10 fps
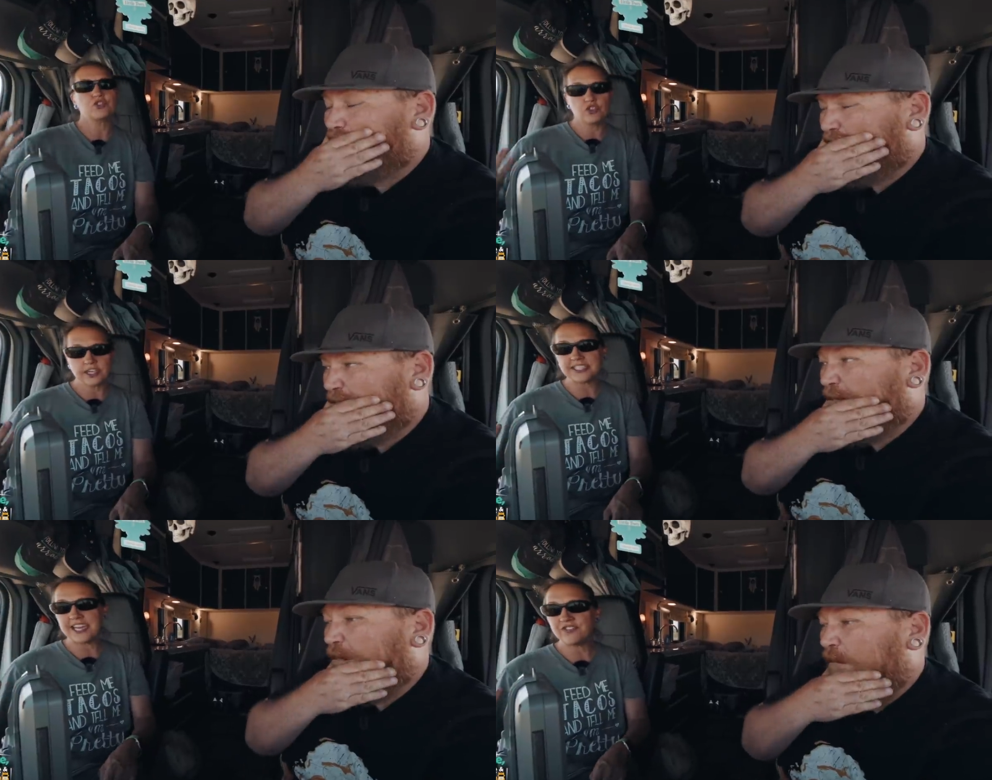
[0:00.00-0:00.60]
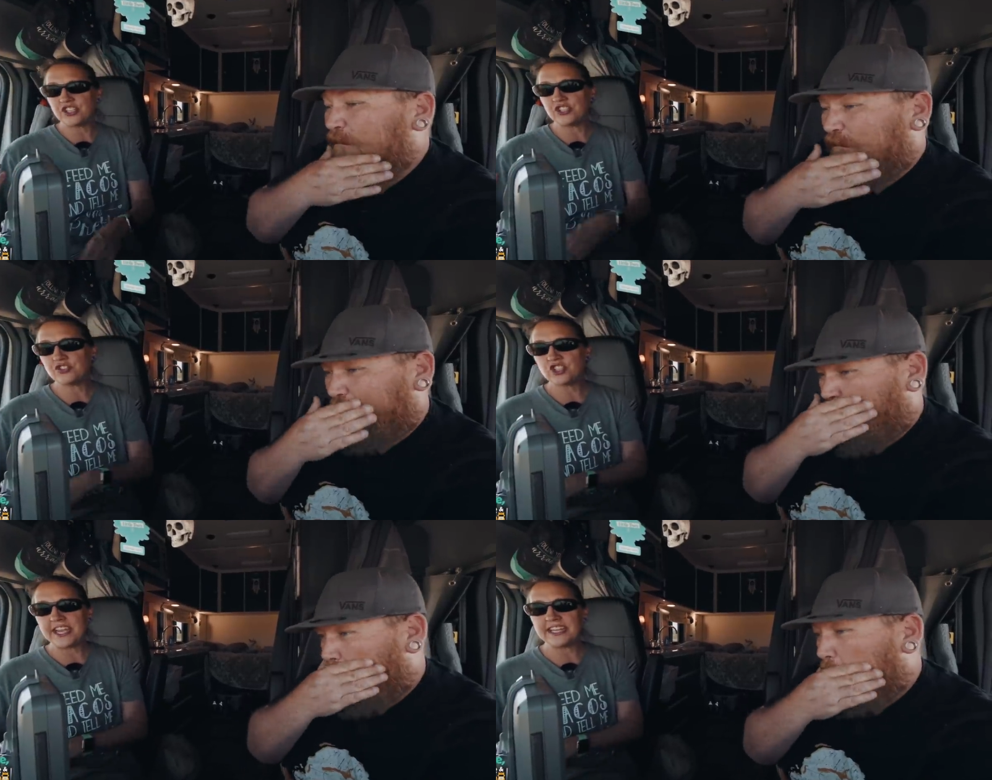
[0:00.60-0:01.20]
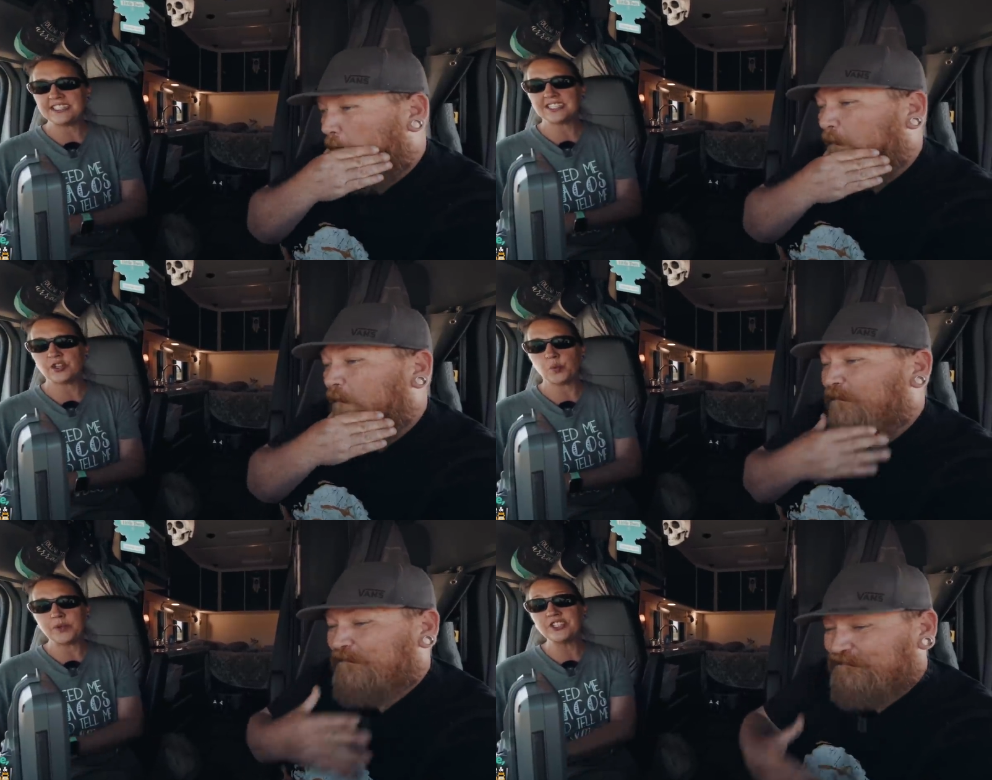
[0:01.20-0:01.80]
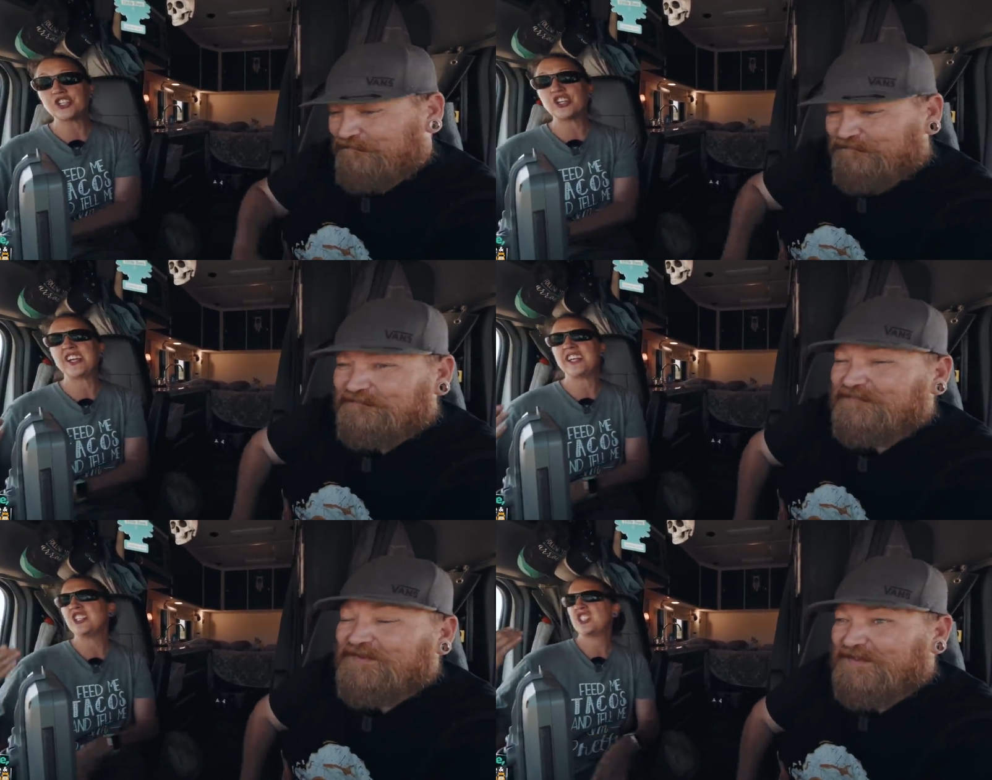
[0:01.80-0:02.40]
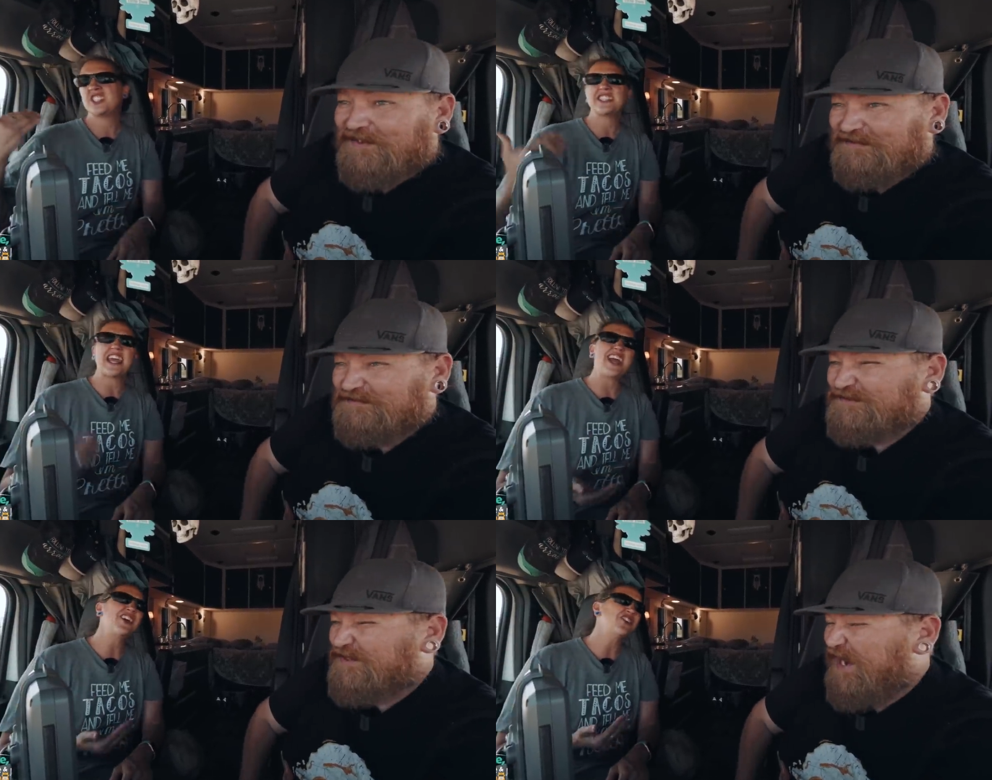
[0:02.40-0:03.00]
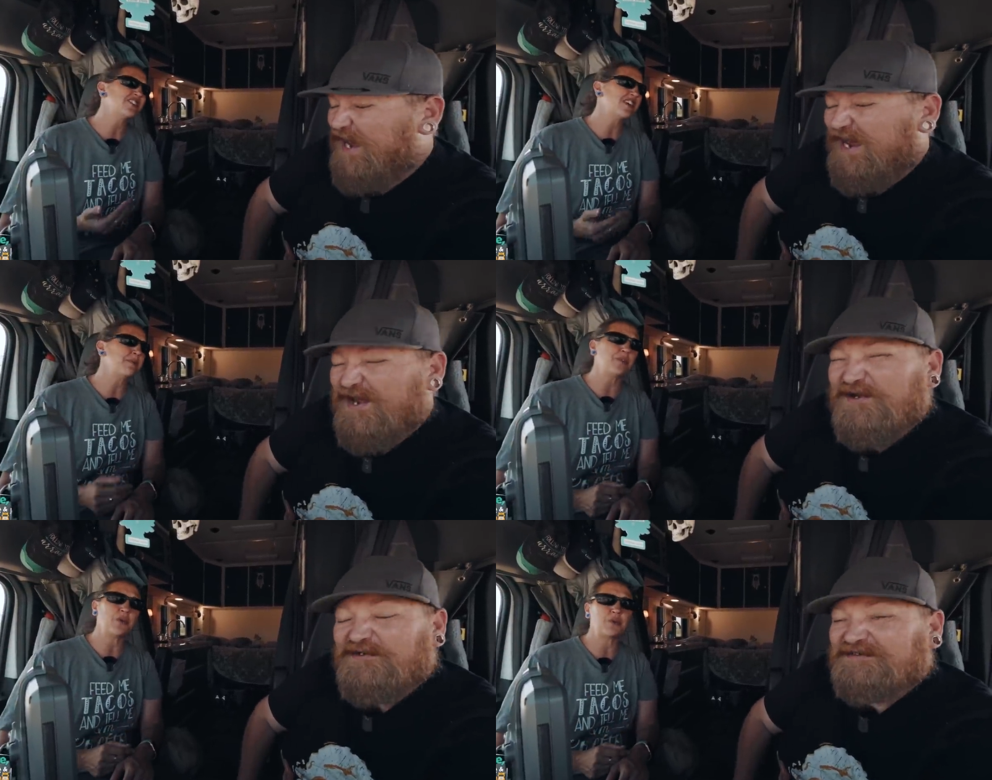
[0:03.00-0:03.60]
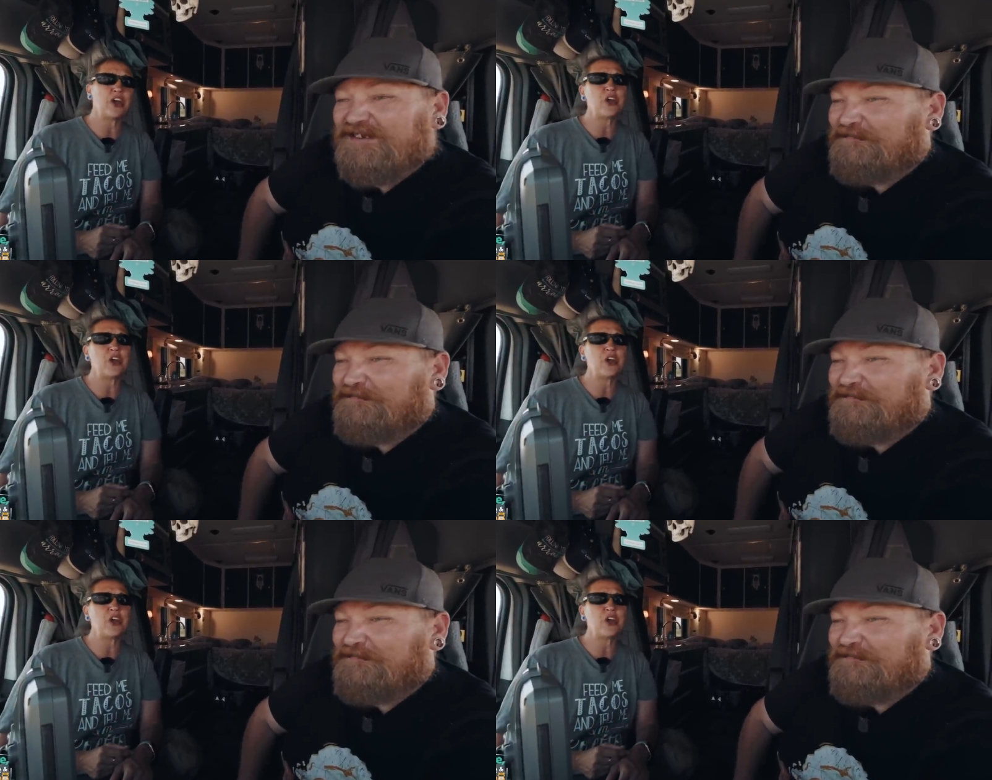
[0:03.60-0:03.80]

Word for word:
Speaker 1: trucks have to use chains in the winter and it just tears, tears up the road.